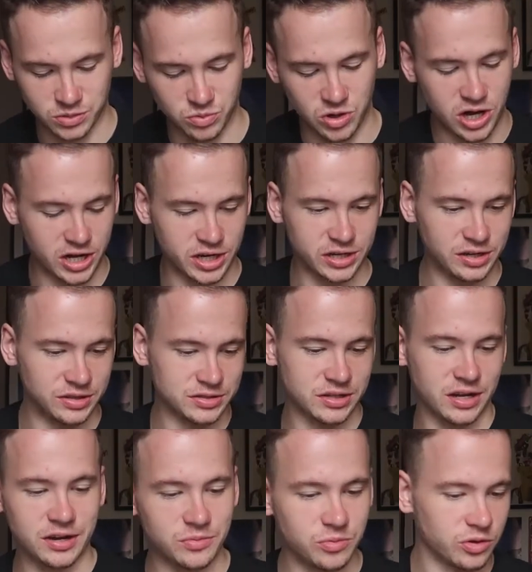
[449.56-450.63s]
to work and I was
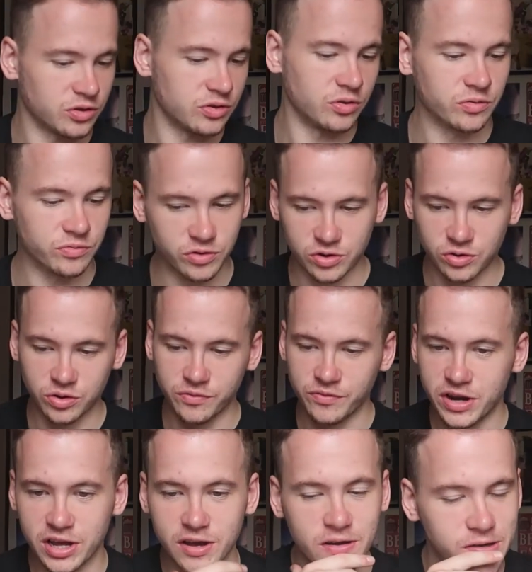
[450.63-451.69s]
like, I want to record a
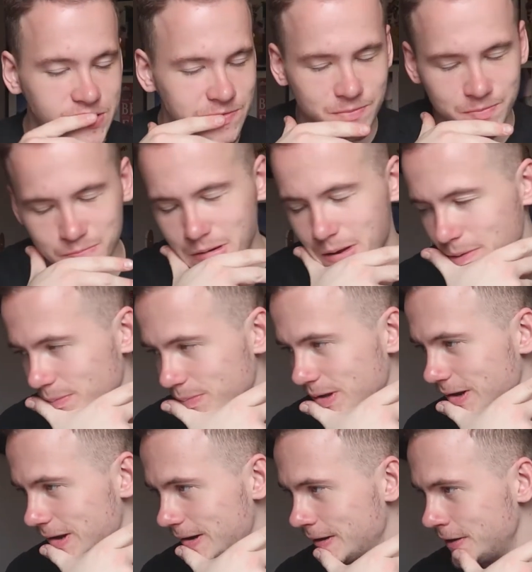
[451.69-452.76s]
video and blah,
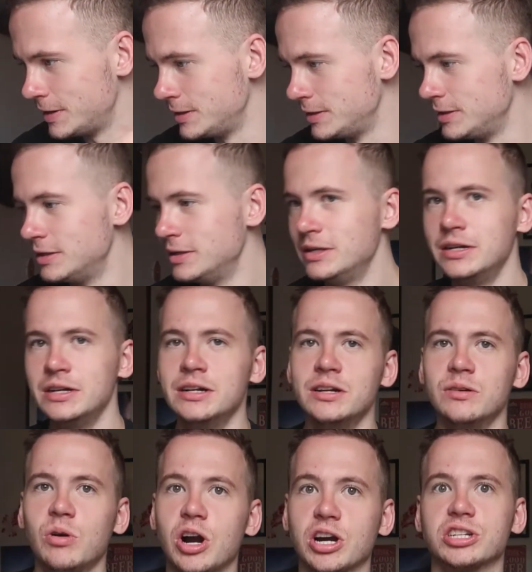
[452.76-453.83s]
blah.
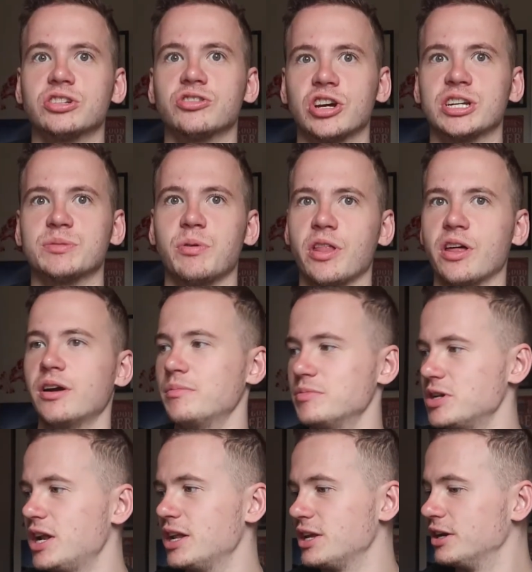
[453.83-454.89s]
Work stress, brother. I'm
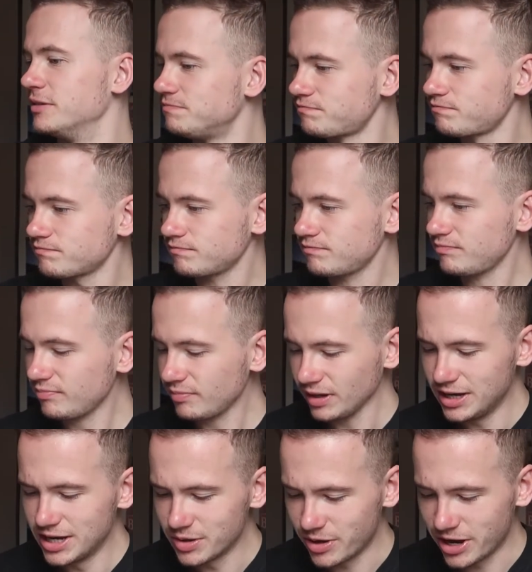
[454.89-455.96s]
telling you.
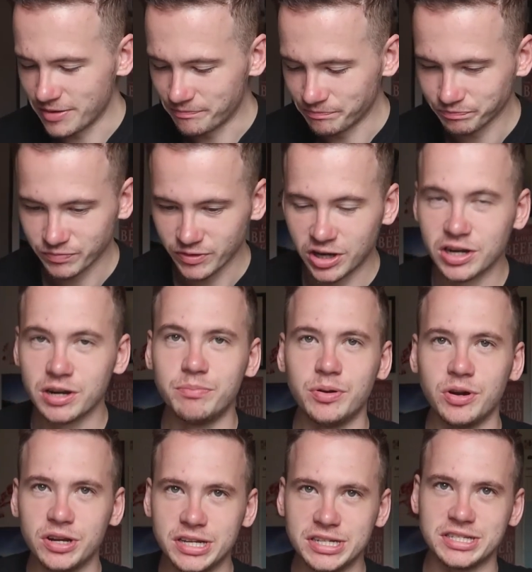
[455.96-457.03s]
Anyway, I'm going to
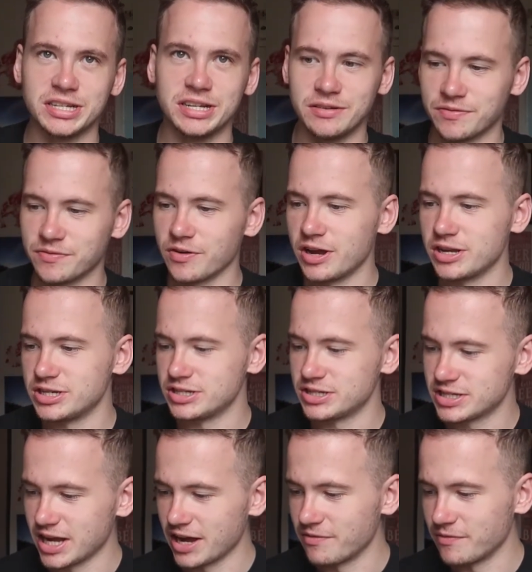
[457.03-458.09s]
put these in the fridge and
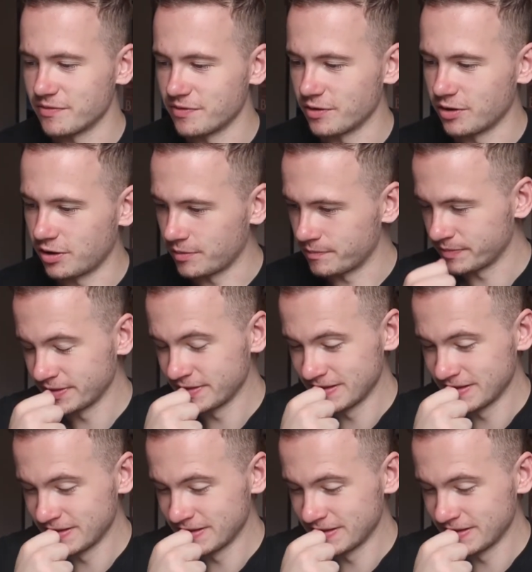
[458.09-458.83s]
save them for